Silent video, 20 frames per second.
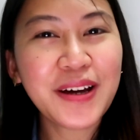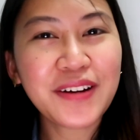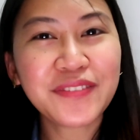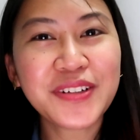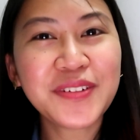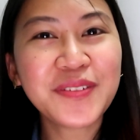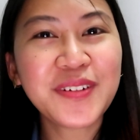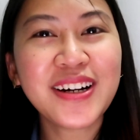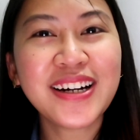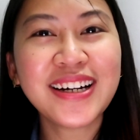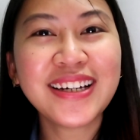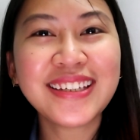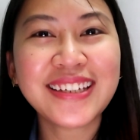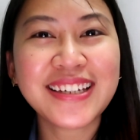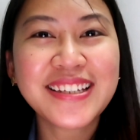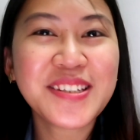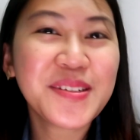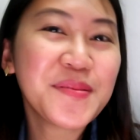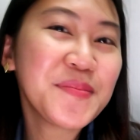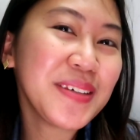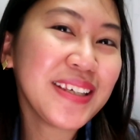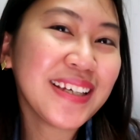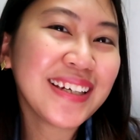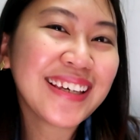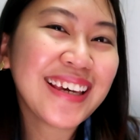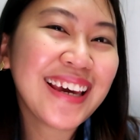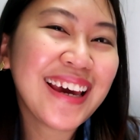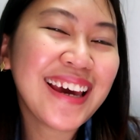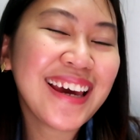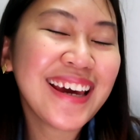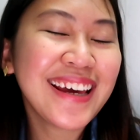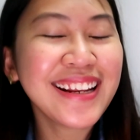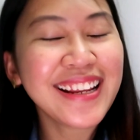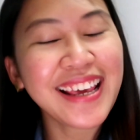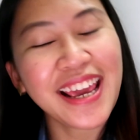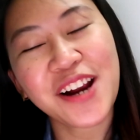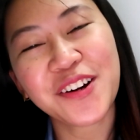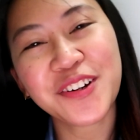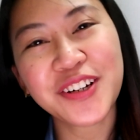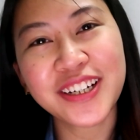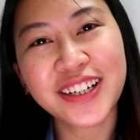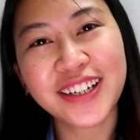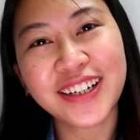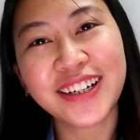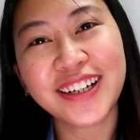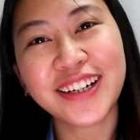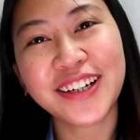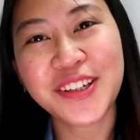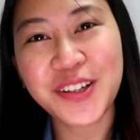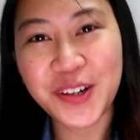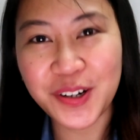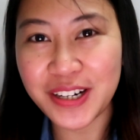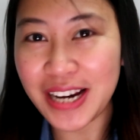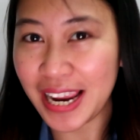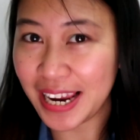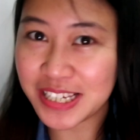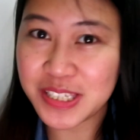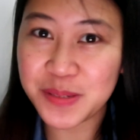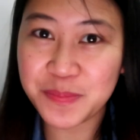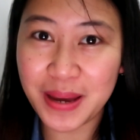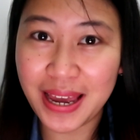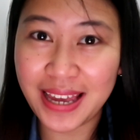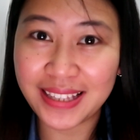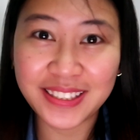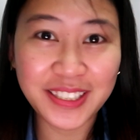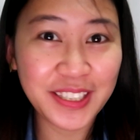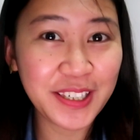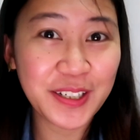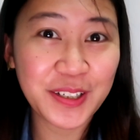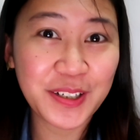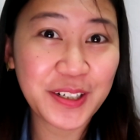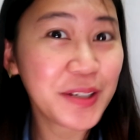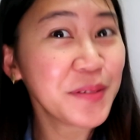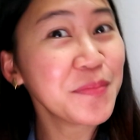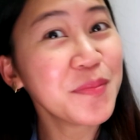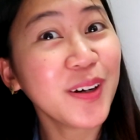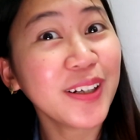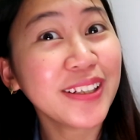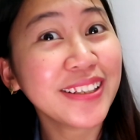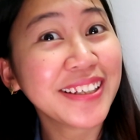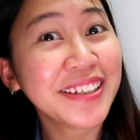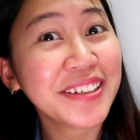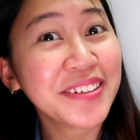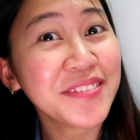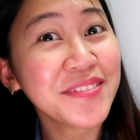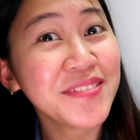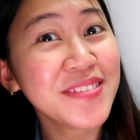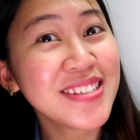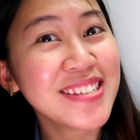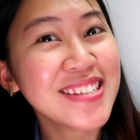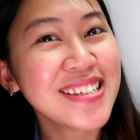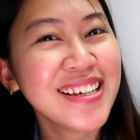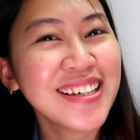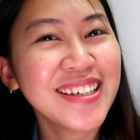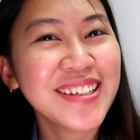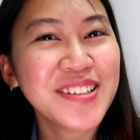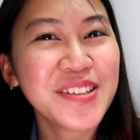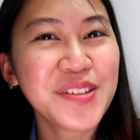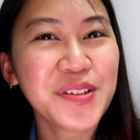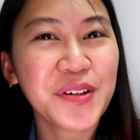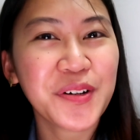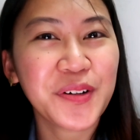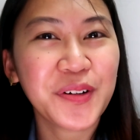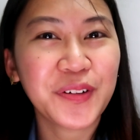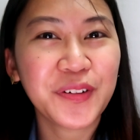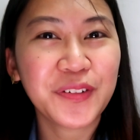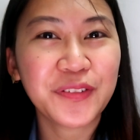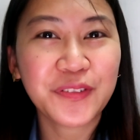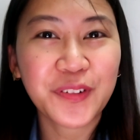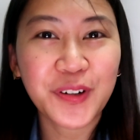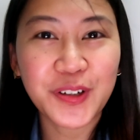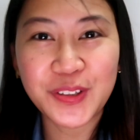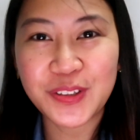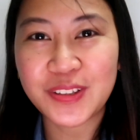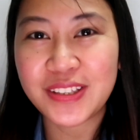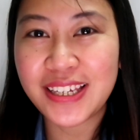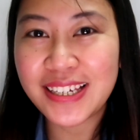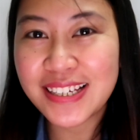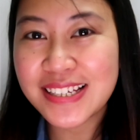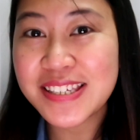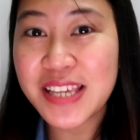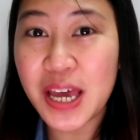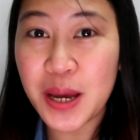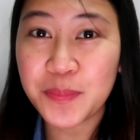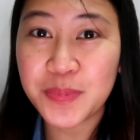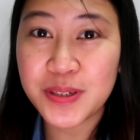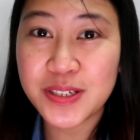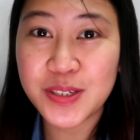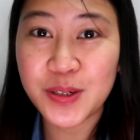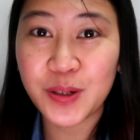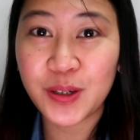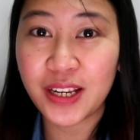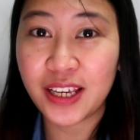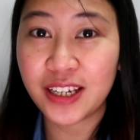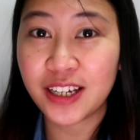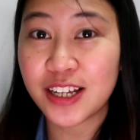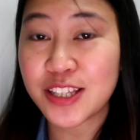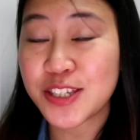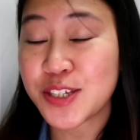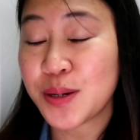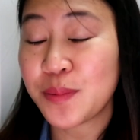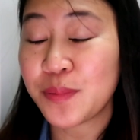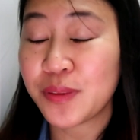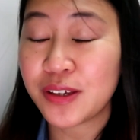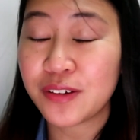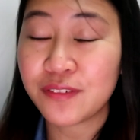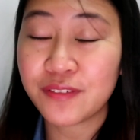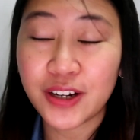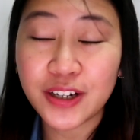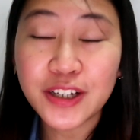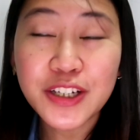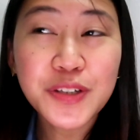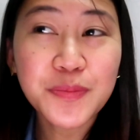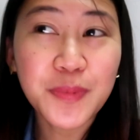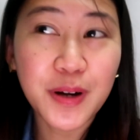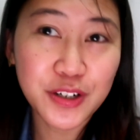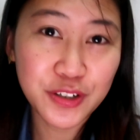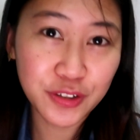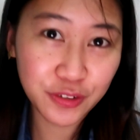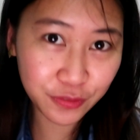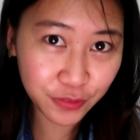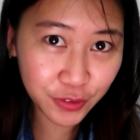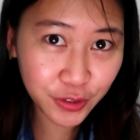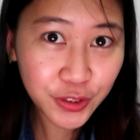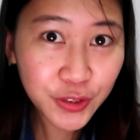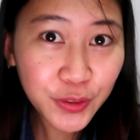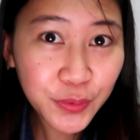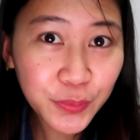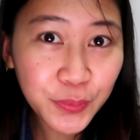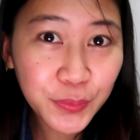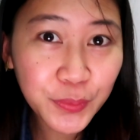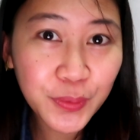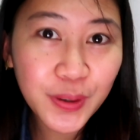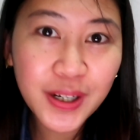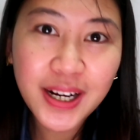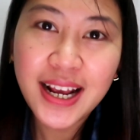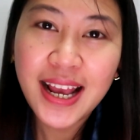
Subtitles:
everyone, it's me again, Erica, your expat here in Maldives. So for today's episode, I got something very special for you,